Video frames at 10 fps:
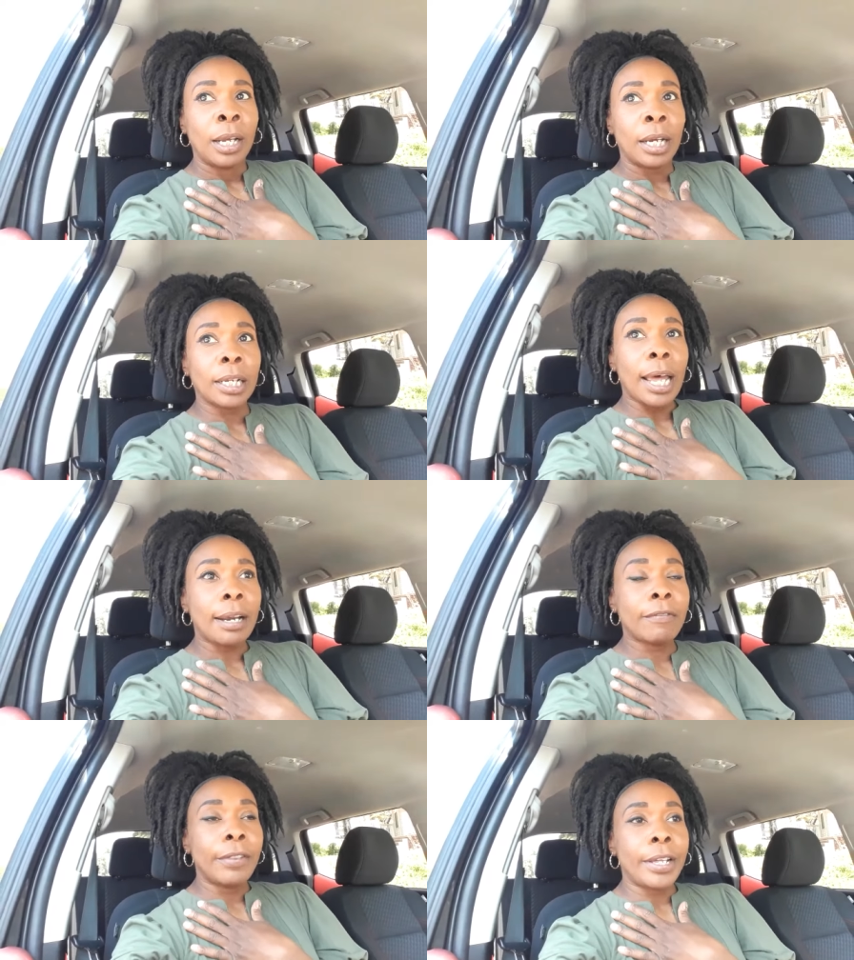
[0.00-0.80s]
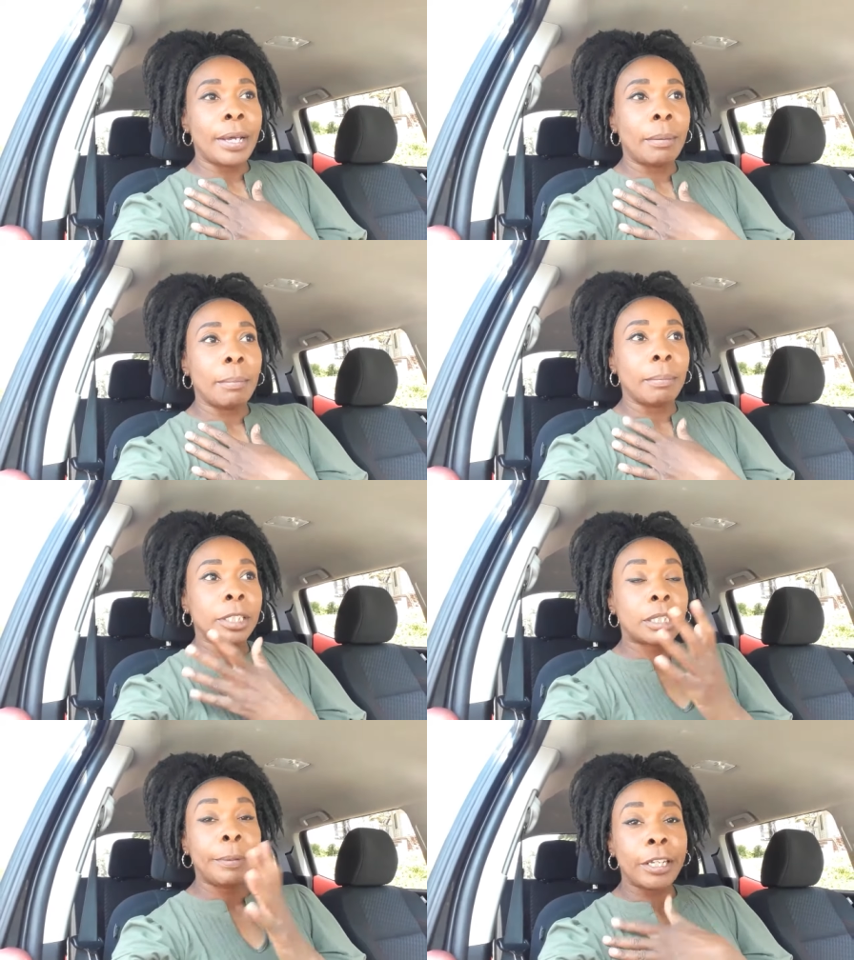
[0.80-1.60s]
a lot of them
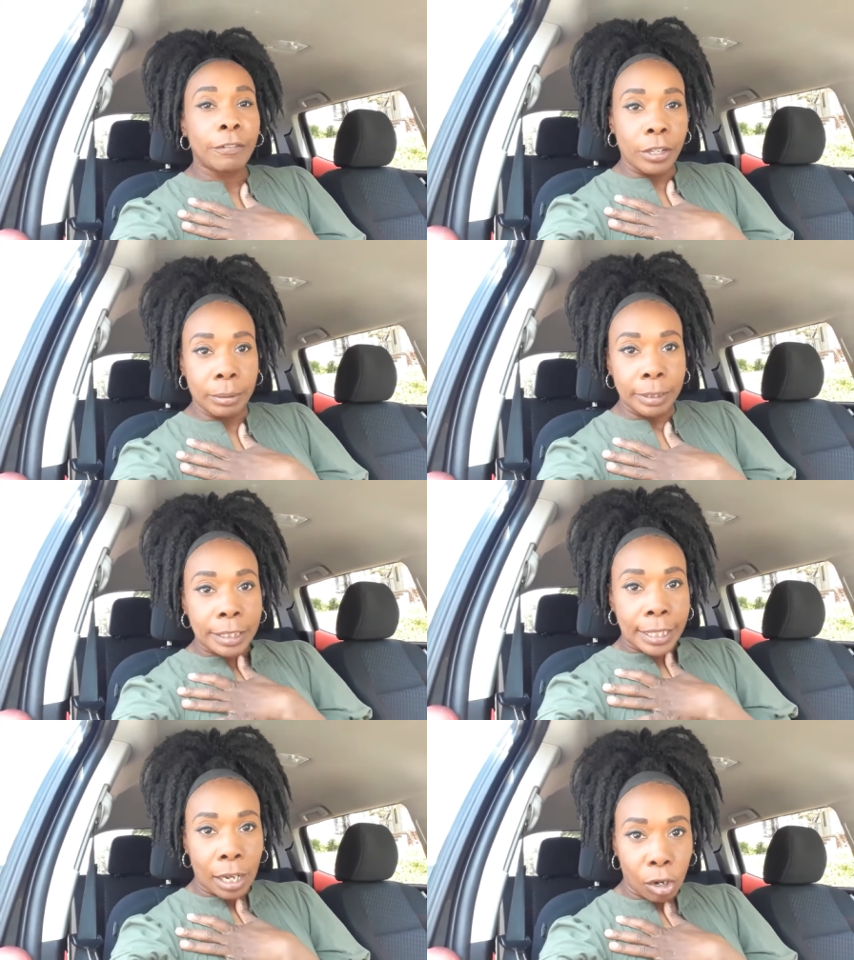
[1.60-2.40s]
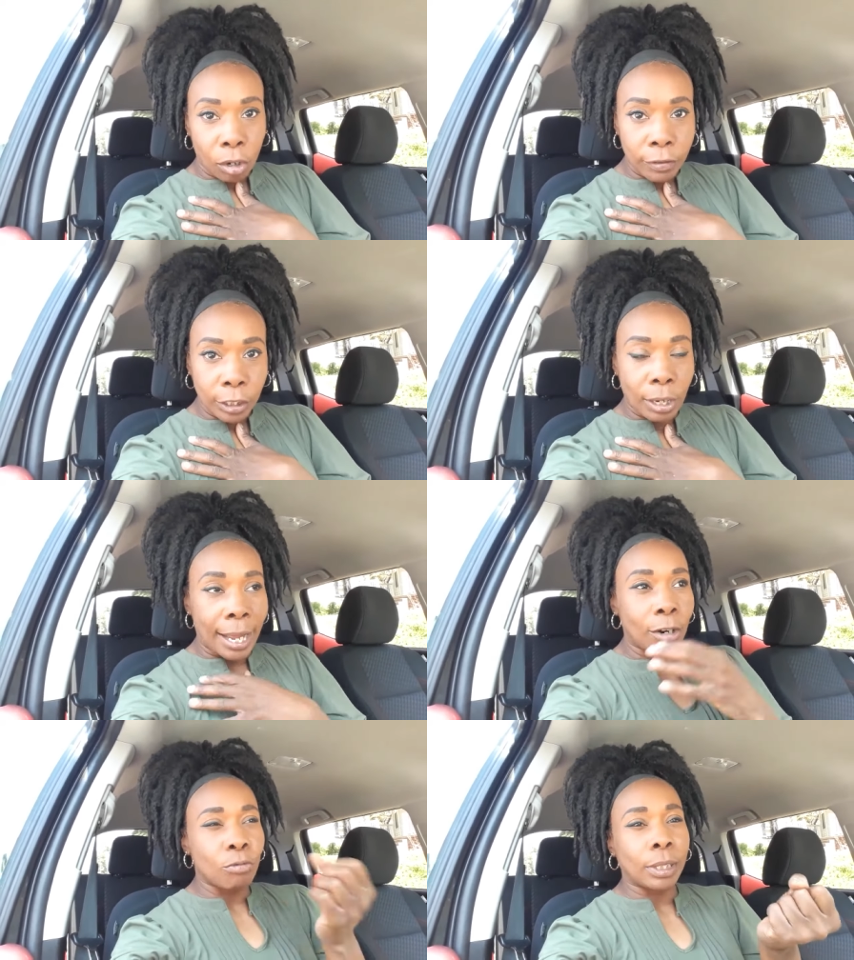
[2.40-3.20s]
speak for themselves so
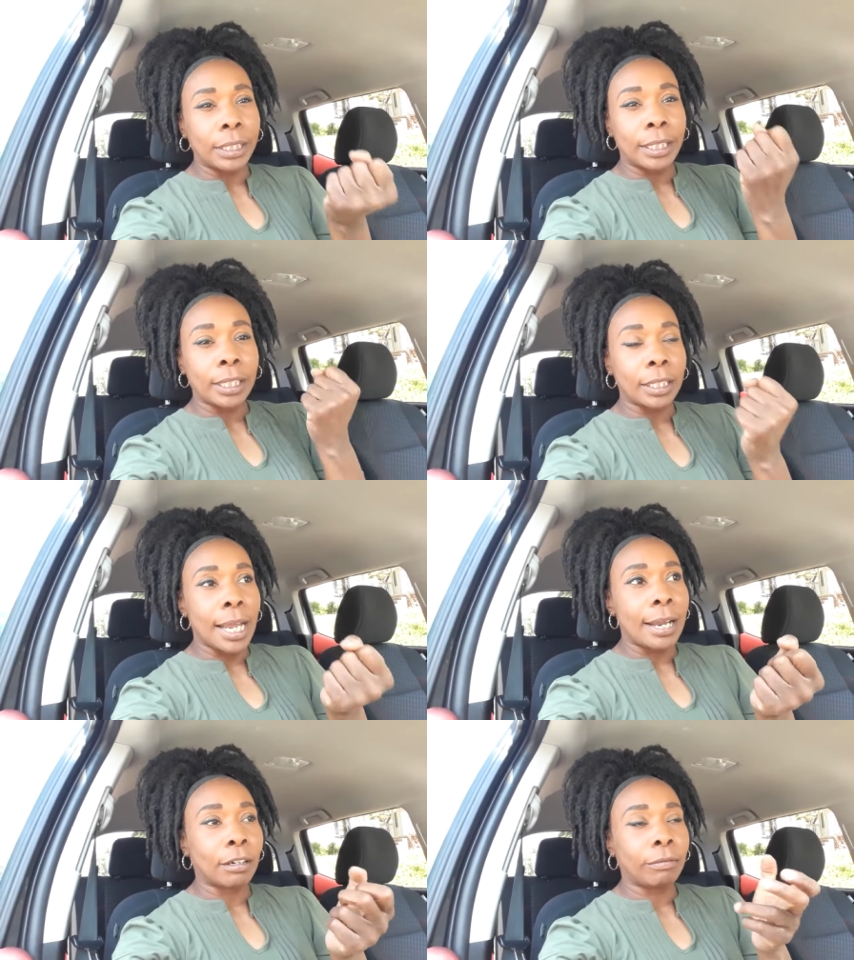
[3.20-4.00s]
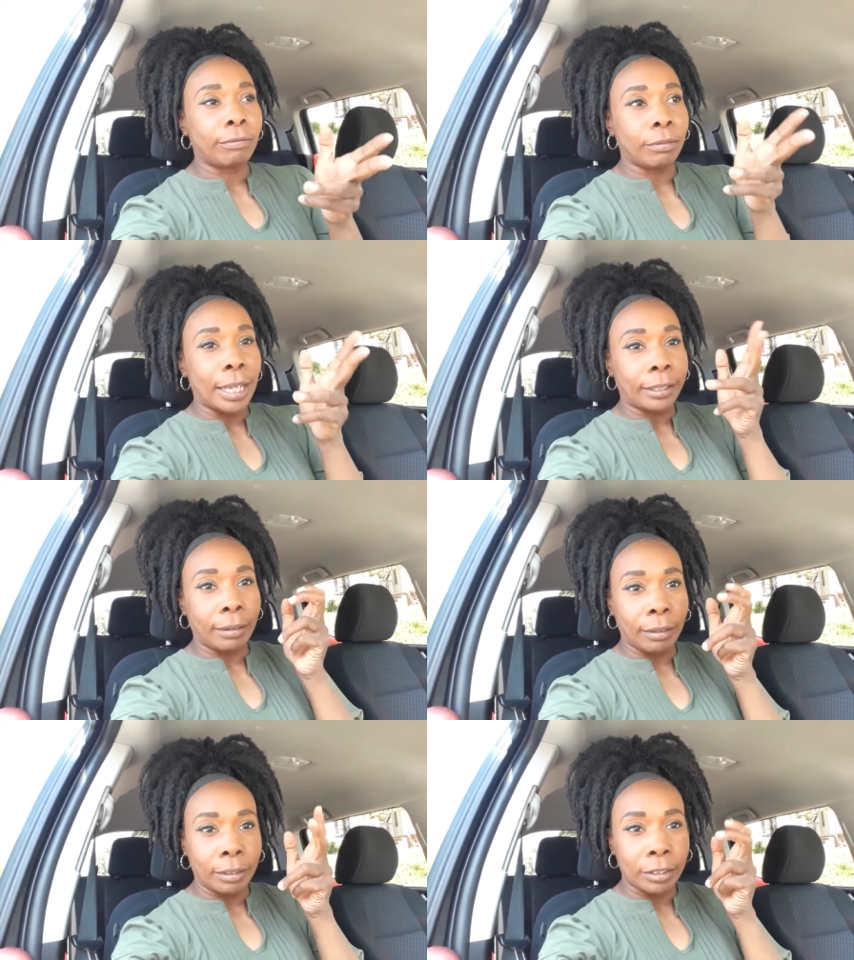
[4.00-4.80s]
i don't really get a lot of like
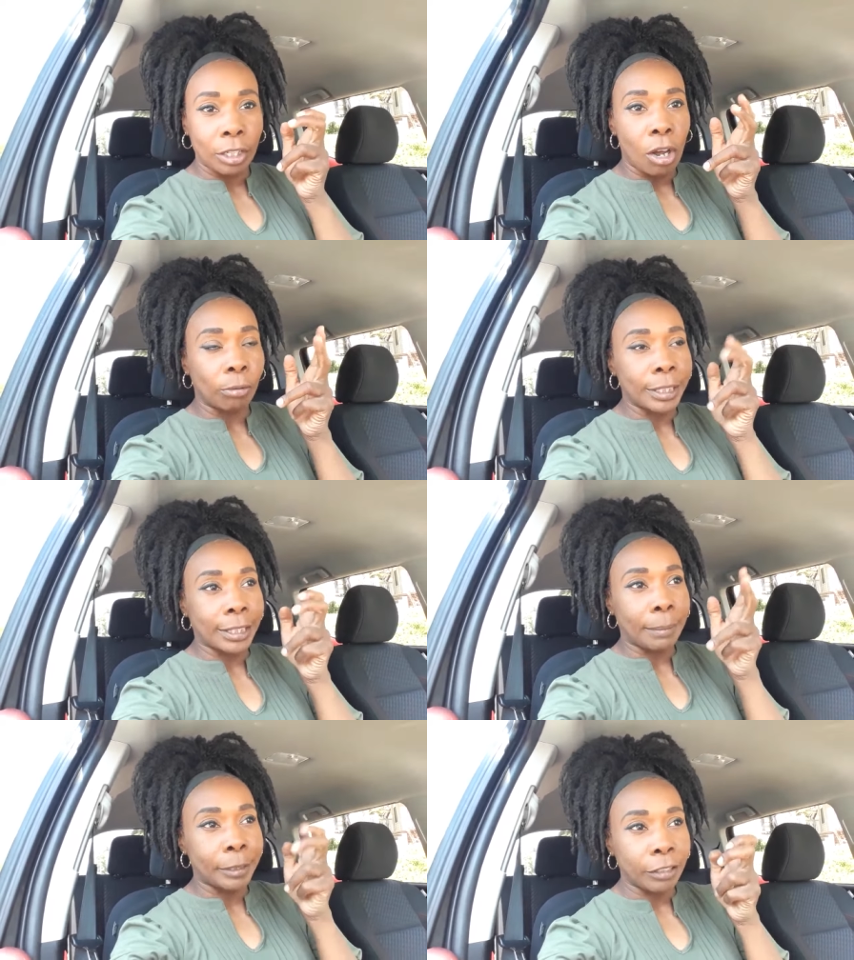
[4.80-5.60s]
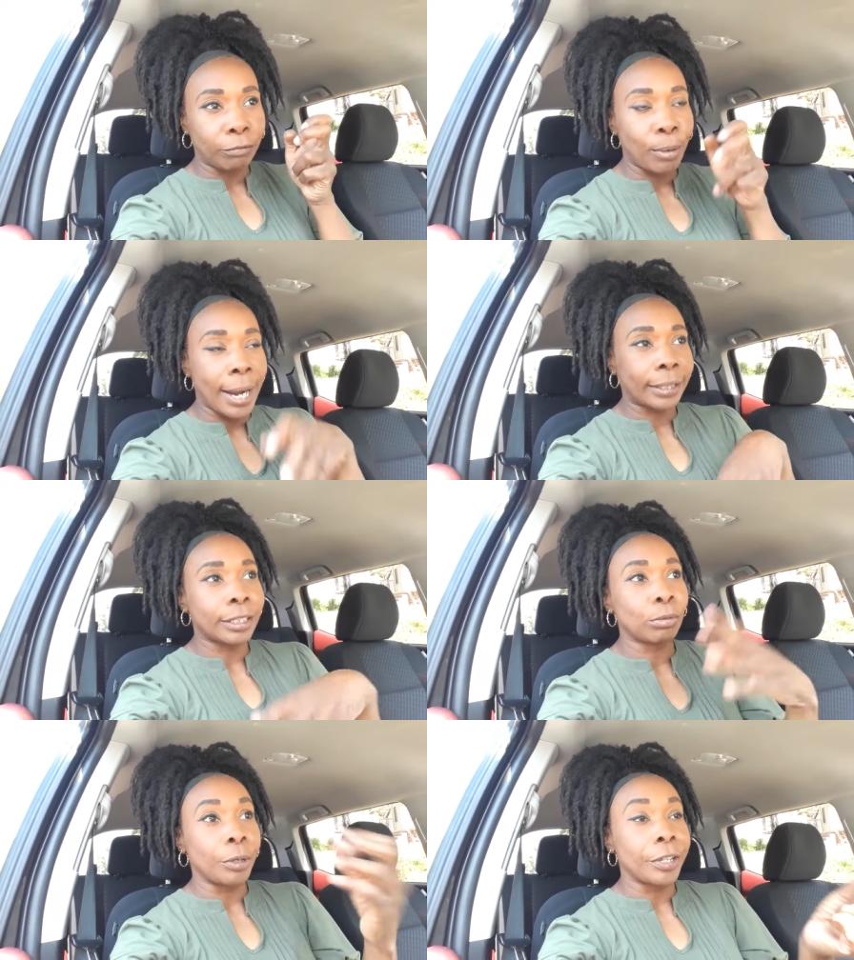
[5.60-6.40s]
it's called receptive
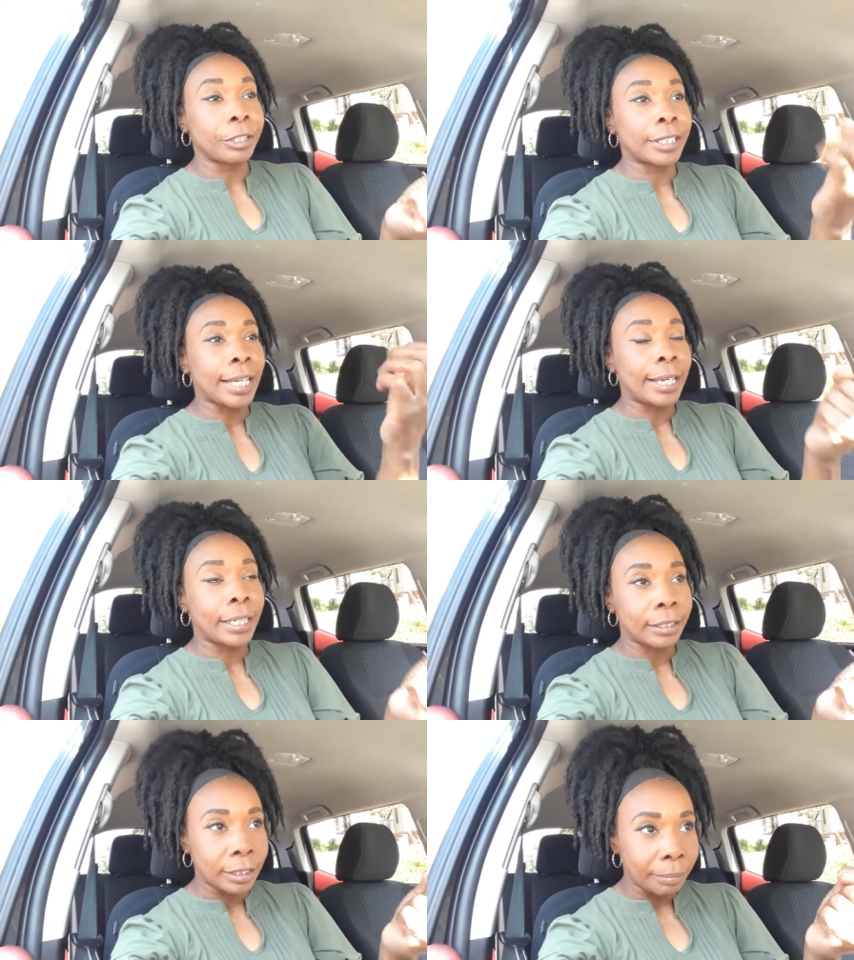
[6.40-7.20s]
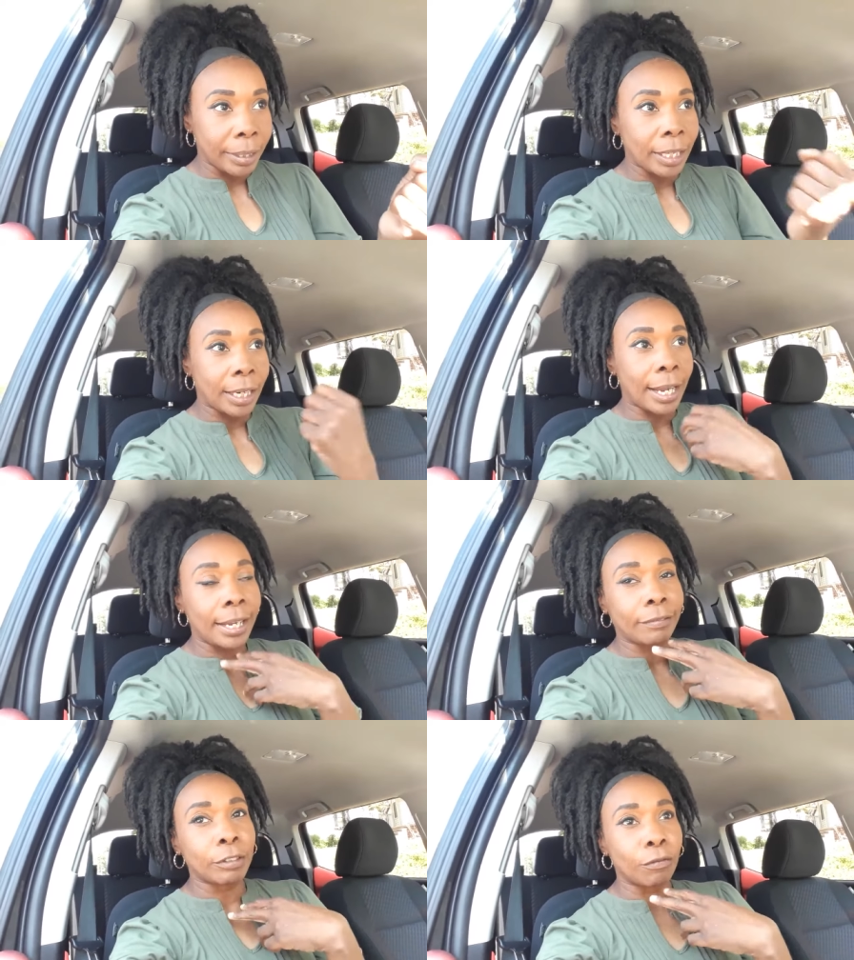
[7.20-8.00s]
practice where they're signing to me and i
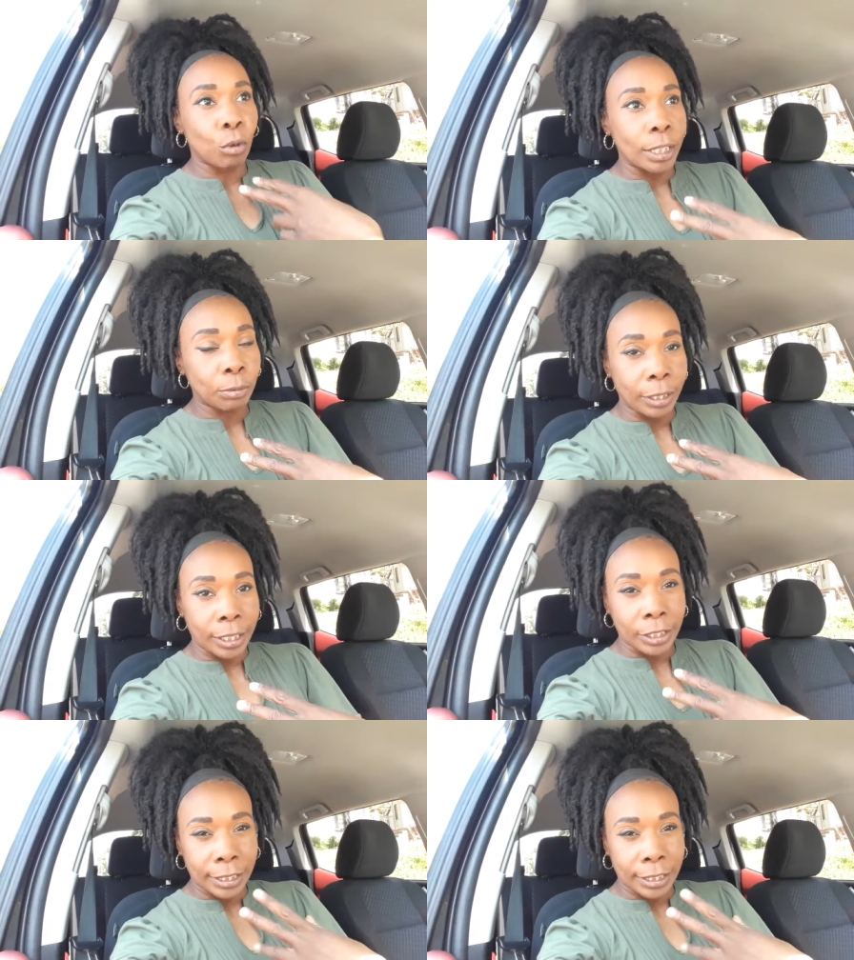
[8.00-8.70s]
have to voice what they're